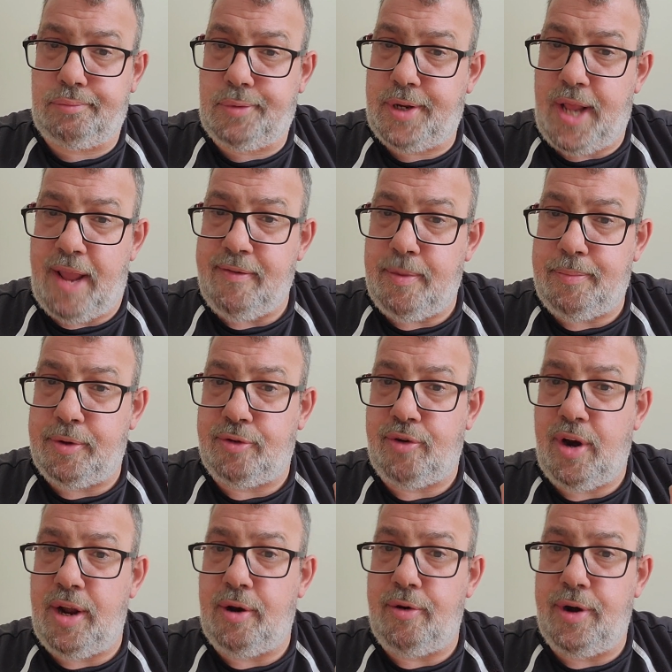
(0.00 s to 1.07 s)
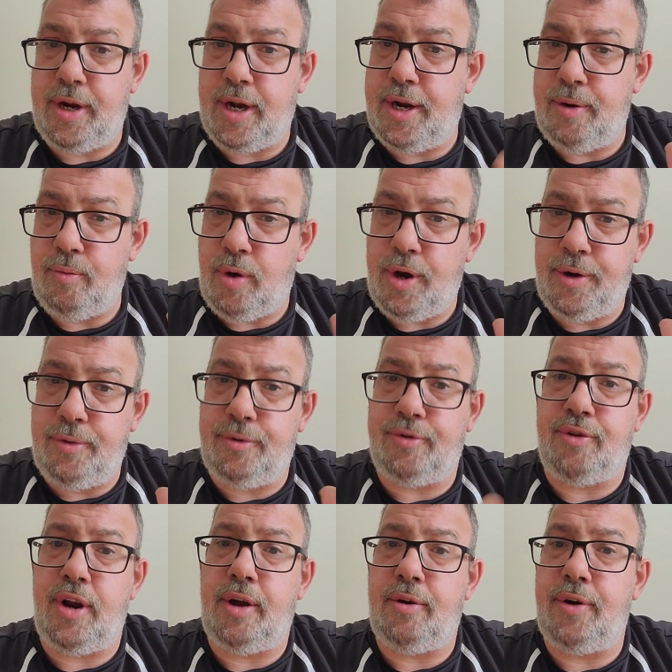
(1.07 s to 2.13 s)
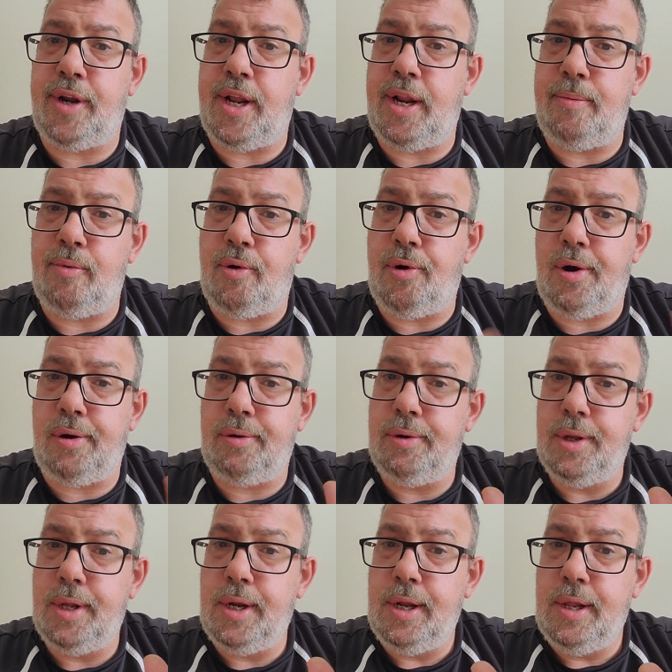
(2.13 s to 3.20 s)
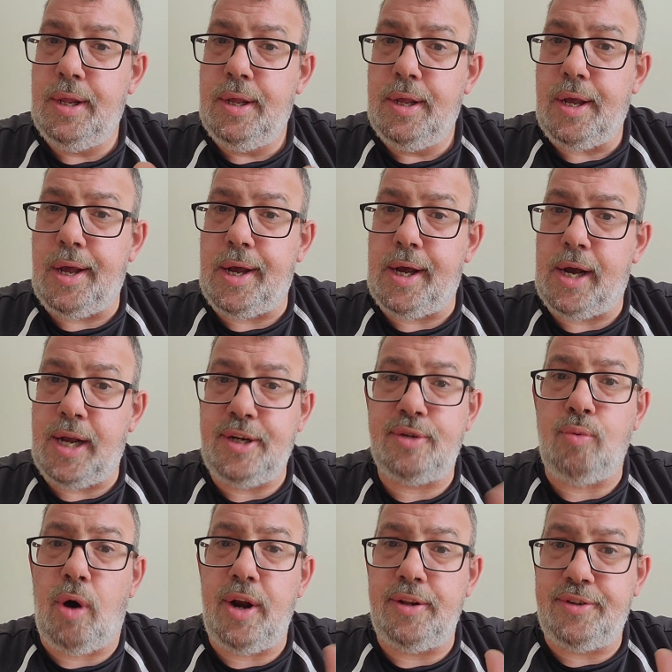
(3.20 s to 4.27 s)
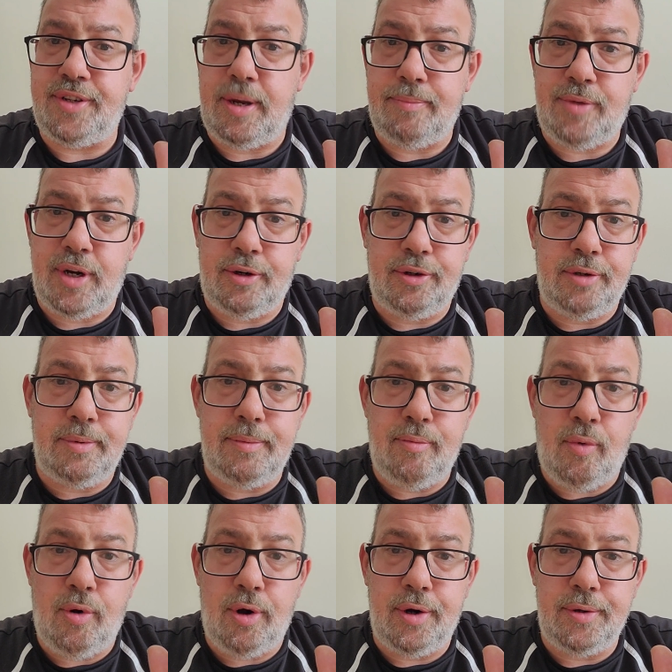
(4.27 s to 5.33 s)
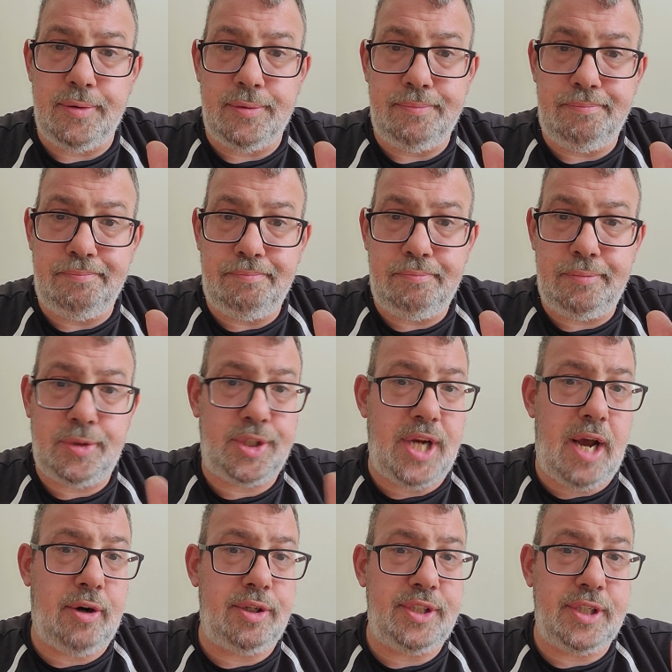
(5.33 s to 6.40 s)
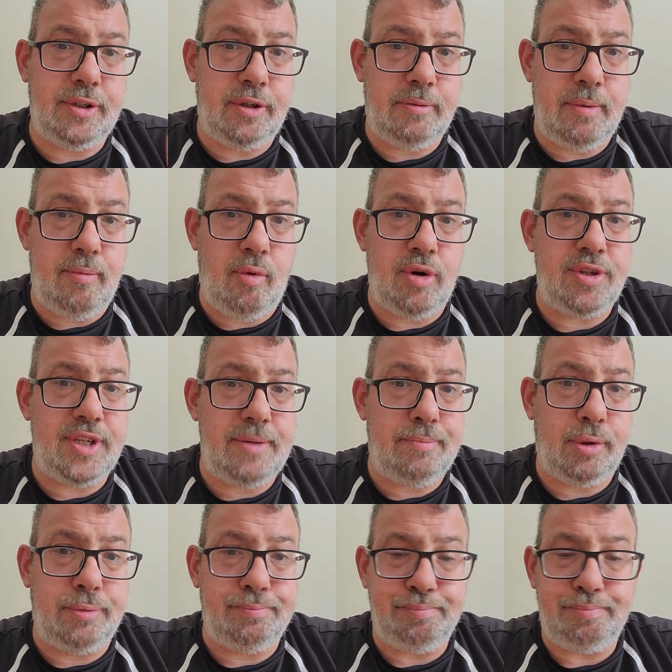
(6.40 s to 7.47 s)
gave up the trailering. I didn't want to do the trailering anymore. I just wanted something a little bit more challenging, a little bit more simple.